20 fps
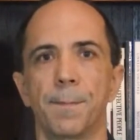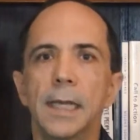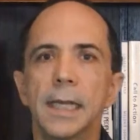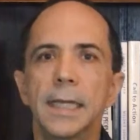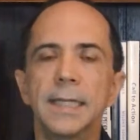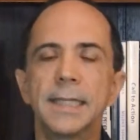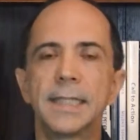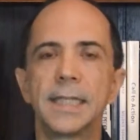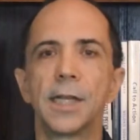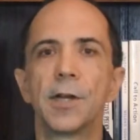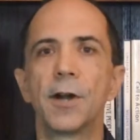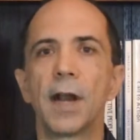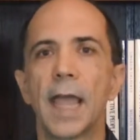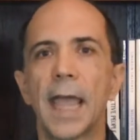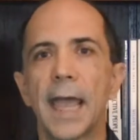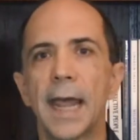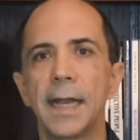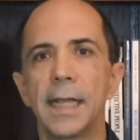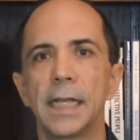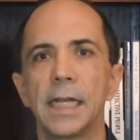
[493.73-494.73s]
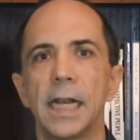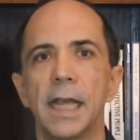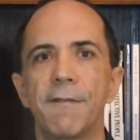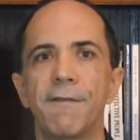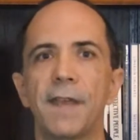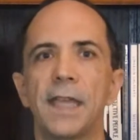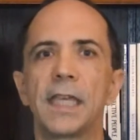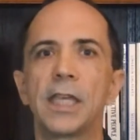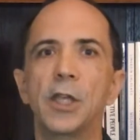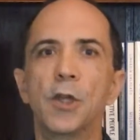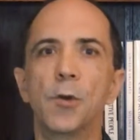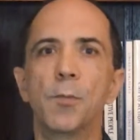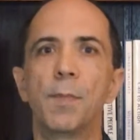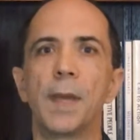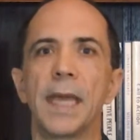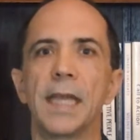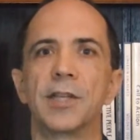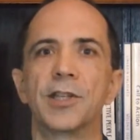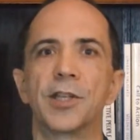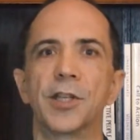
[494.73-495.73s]
Consider adding an FAQ
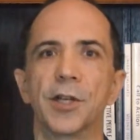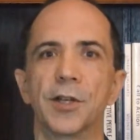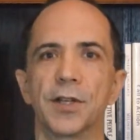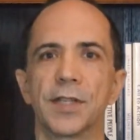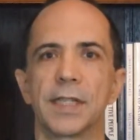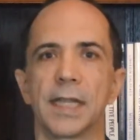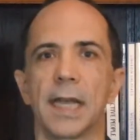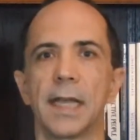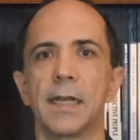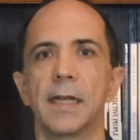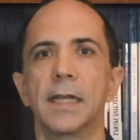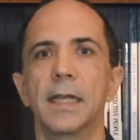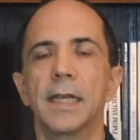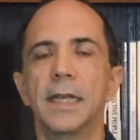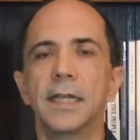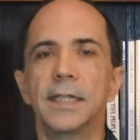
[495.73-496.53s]
page to your site